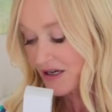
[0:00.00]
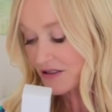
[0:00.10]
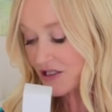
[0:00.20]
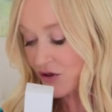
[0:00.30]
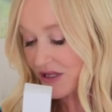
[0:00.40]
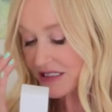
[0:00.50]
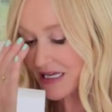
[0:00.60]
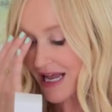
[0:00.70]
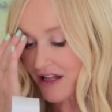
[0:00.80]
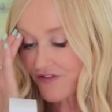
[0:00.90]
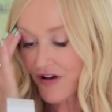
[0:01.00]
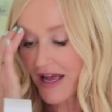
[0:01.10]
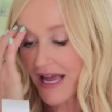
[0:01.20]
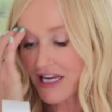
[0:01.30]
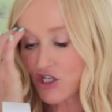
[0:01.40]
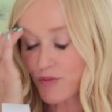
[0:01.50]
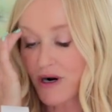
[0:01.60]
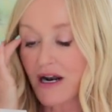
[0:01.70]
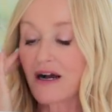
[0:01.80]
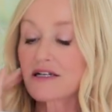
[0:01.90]
So this Alpha H
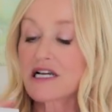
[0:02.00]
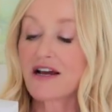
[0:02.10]
product,